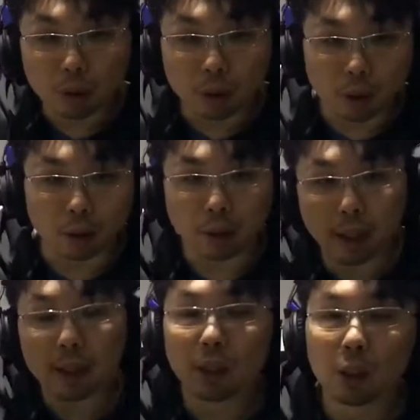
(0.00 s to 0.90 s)
Okay,
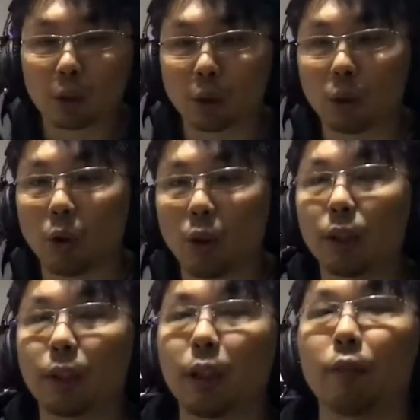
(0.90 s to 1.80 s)
so on the
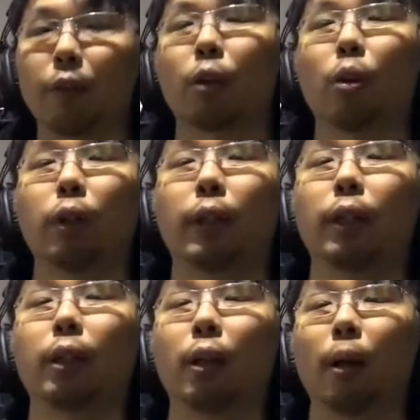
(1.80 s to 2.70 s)
day of recording,
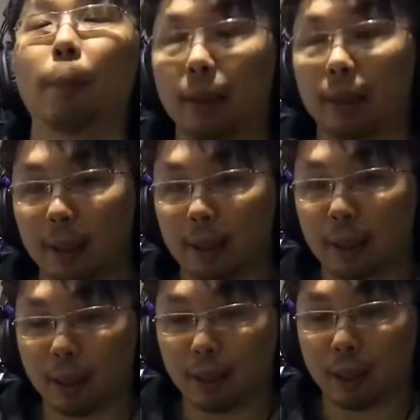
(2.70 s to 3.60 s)
my
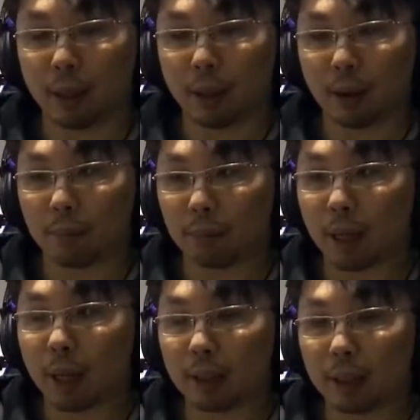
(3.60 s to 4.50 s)

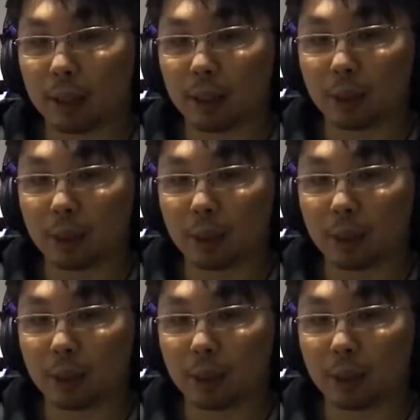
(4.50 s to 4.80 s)
idea is to